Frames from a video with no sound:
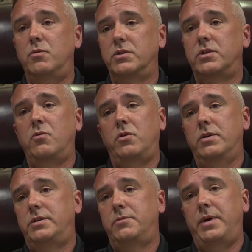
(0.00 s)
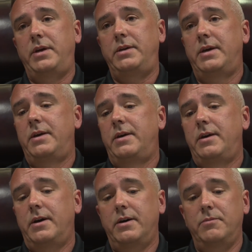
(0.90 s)
was so good to me.
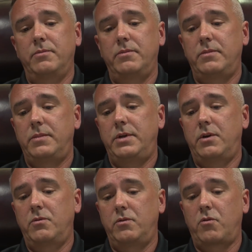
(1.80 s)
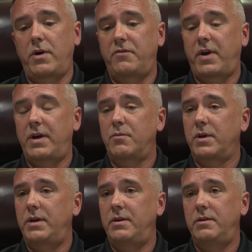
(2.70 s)
Um, you know, great
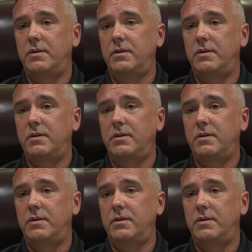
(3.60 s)
family.